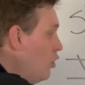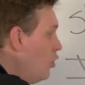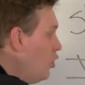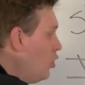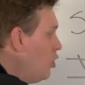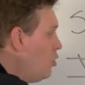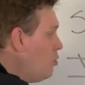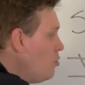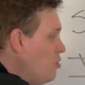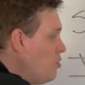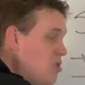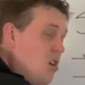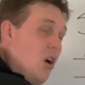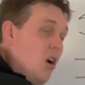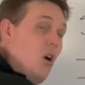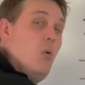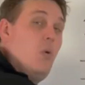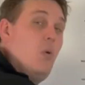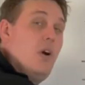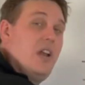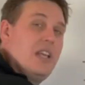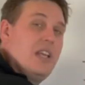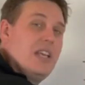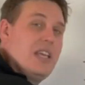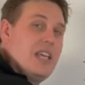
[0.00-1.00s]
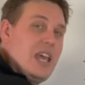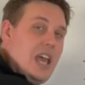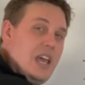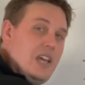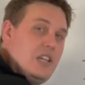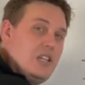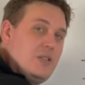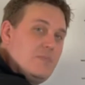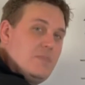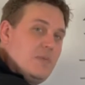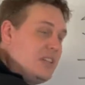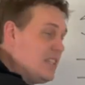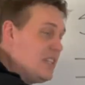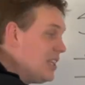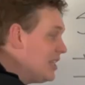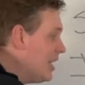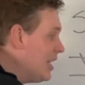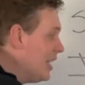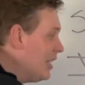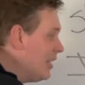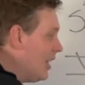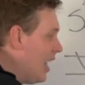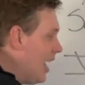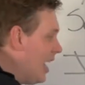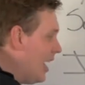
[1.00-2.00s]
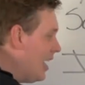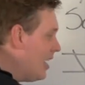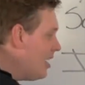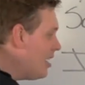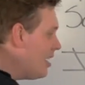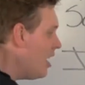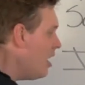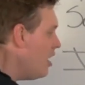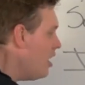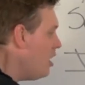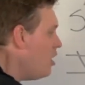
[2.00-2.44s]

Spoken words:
you know what engagement that they like,